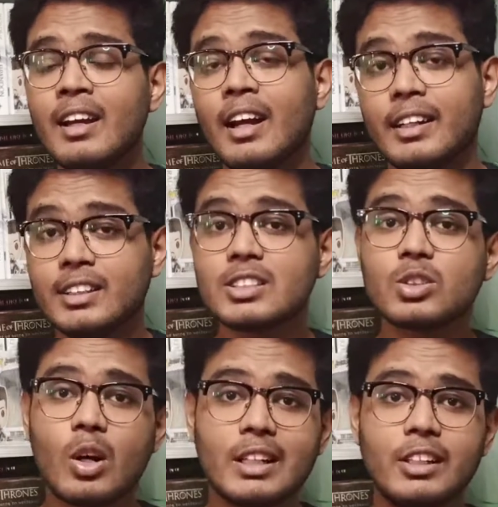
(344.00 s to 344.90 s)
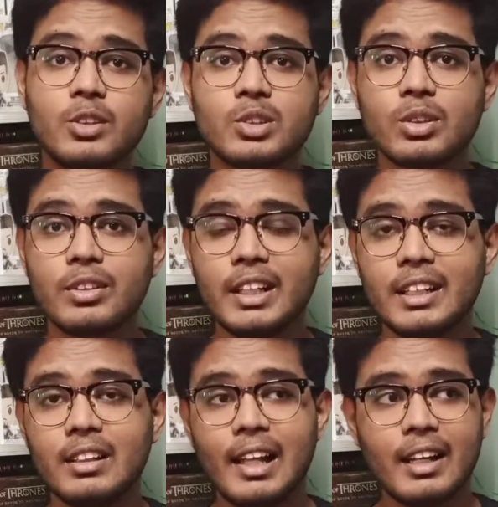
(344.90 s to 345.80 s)
another shot, and you should
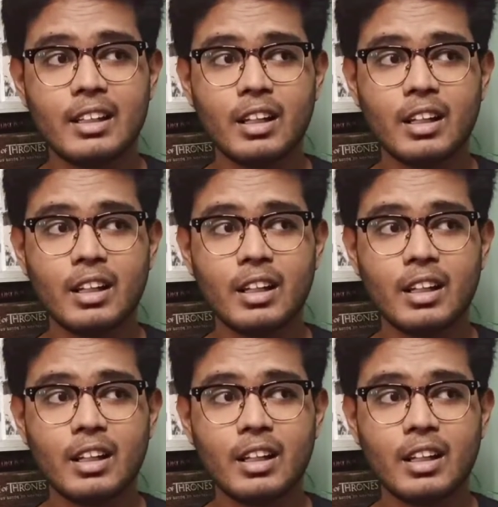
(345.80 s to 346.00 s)
read like